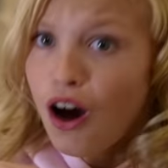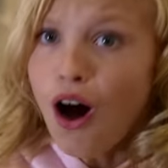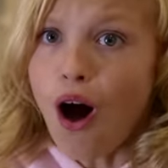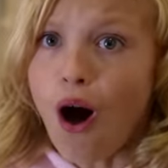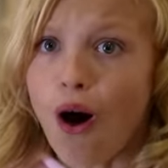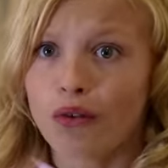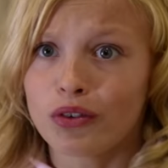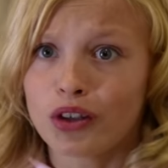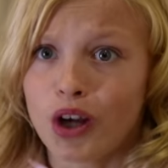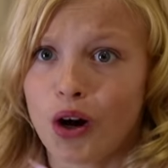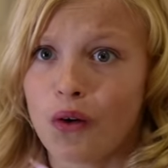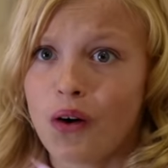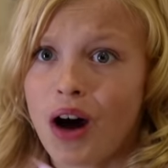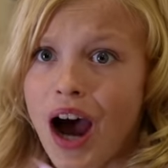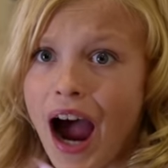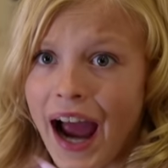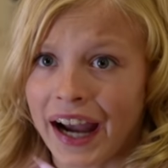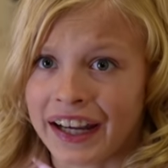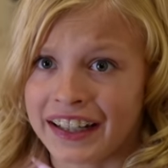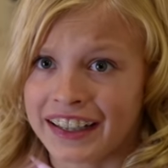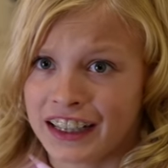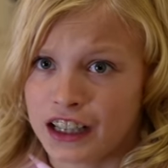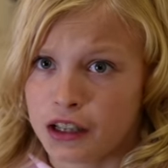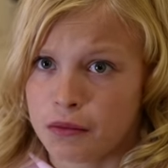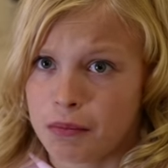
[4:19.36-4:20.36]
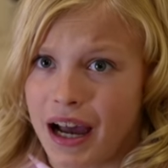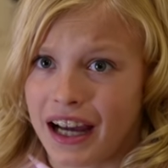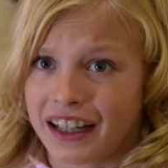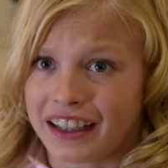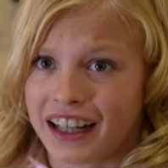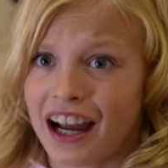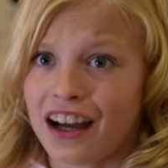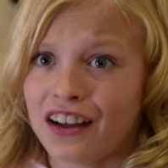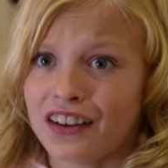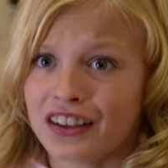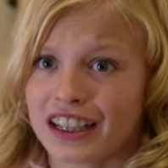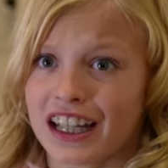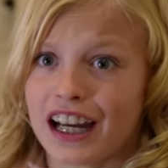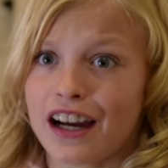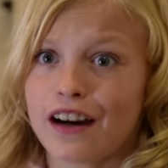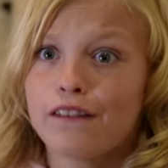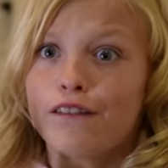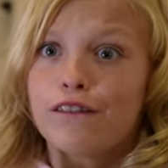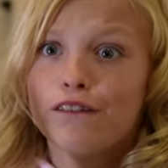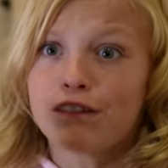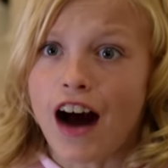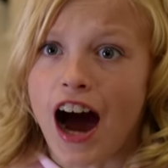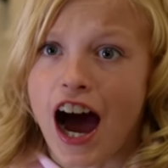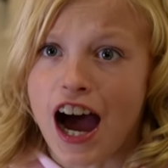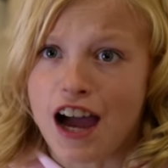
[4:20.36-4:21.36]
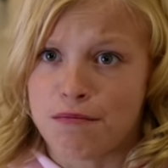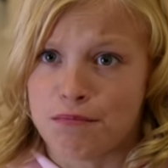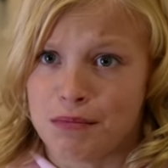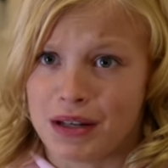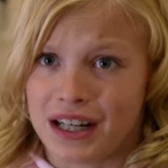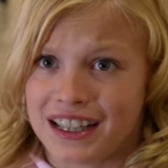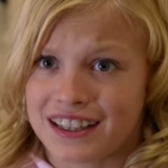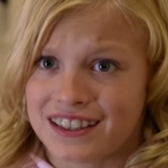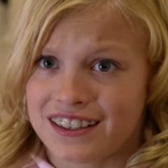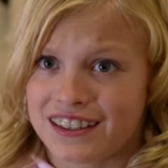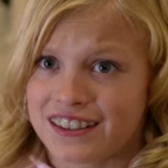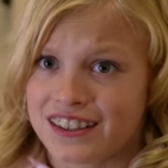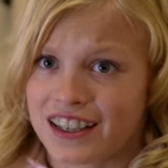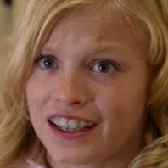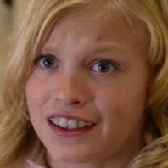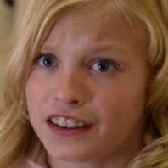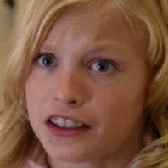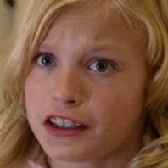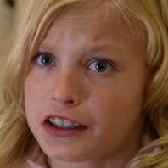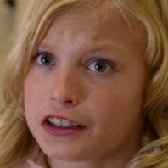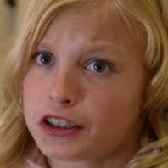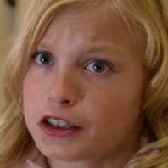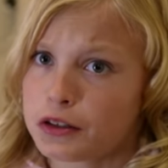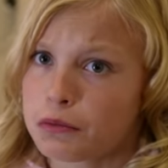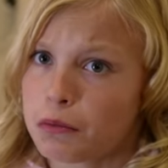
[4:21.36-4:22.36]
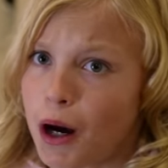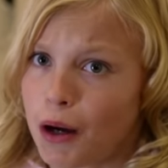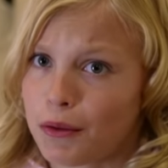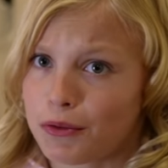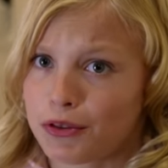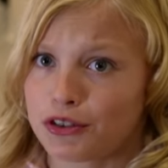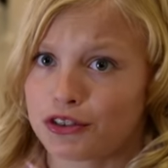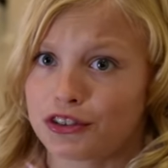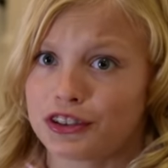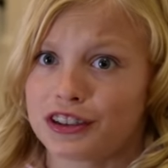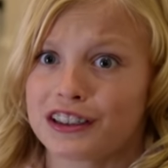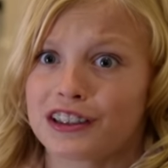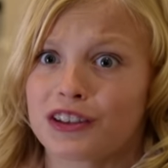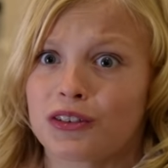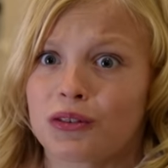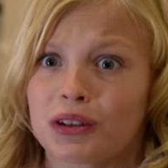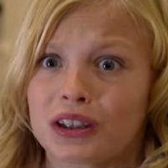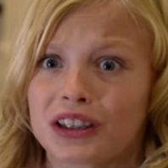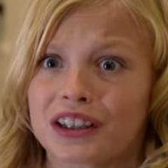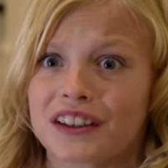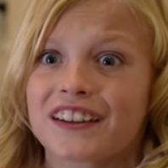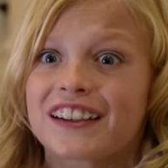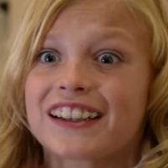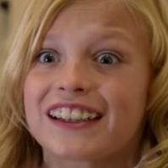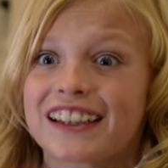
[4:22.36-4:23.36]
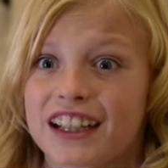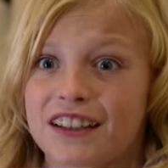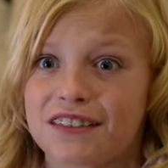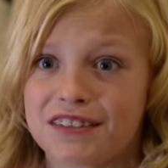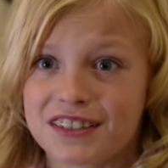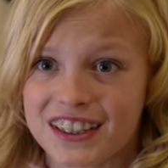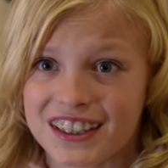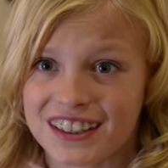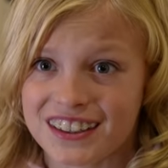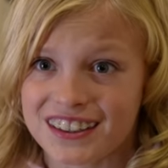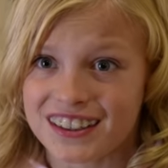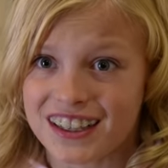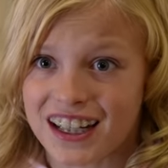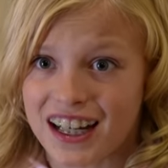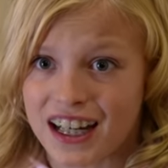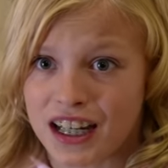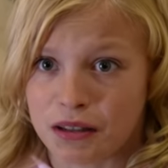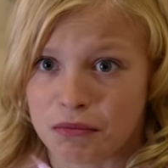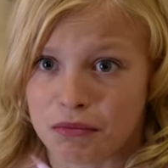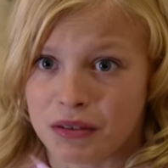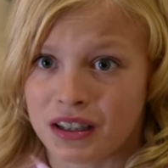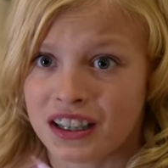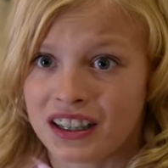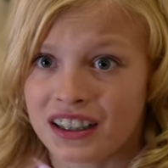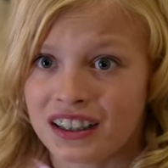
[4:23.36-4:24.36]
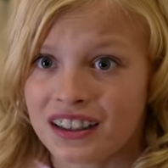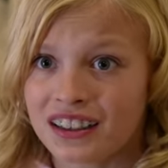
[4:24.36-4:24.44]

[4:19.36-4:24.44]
Oh no, I need it back. I only have 5 minutes to send those to Mom so she can order the gifts in time.